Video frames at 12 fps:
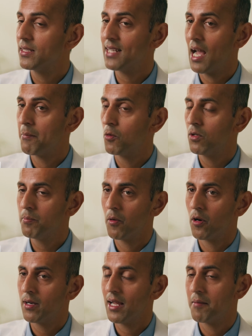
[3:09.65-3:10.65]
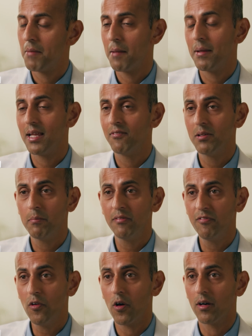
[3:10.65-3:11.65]
the time you were born and maybe even
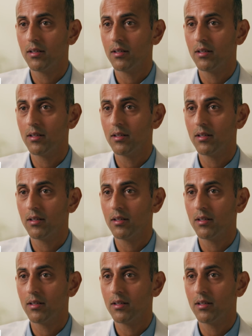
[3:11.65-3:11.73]
before.